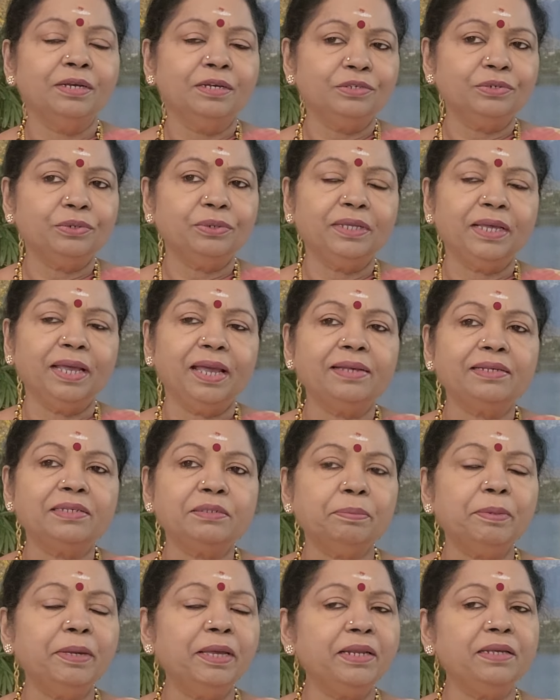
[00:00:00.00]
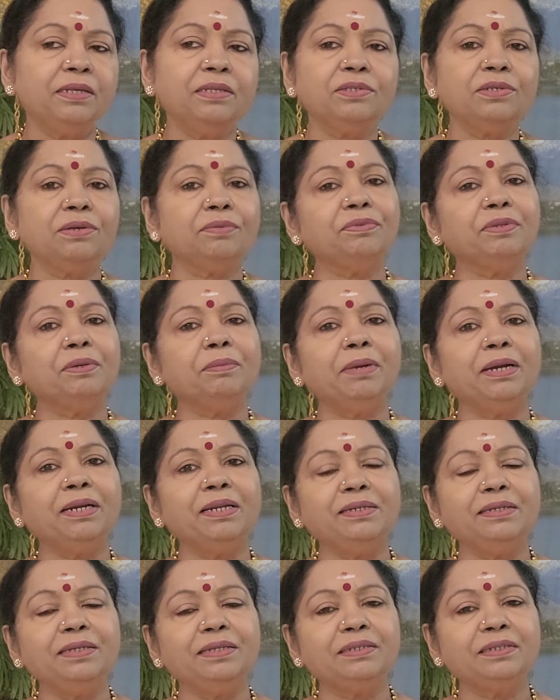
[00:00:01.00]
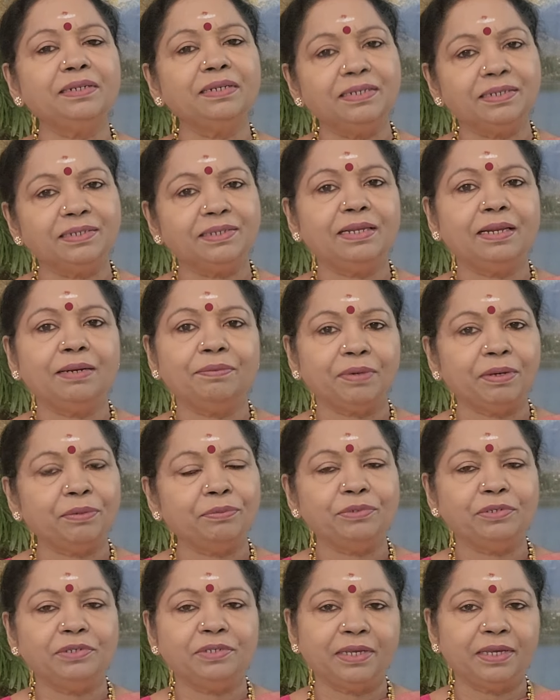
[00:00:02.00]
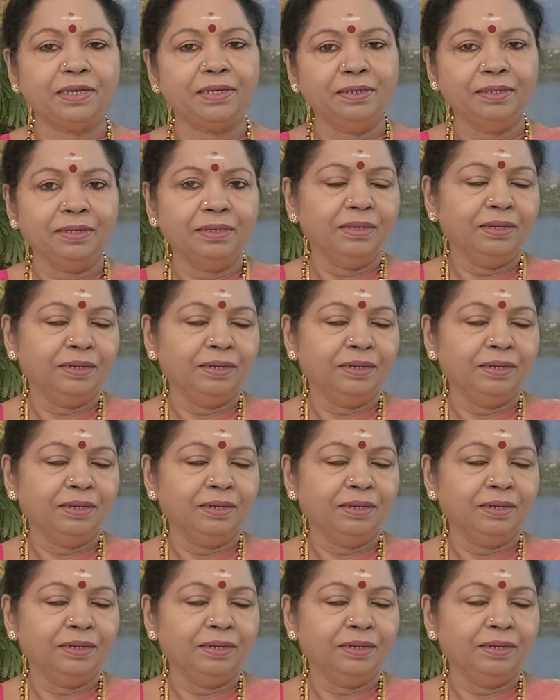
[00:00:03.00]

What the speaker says: So the experience of the meditation itself, I would say,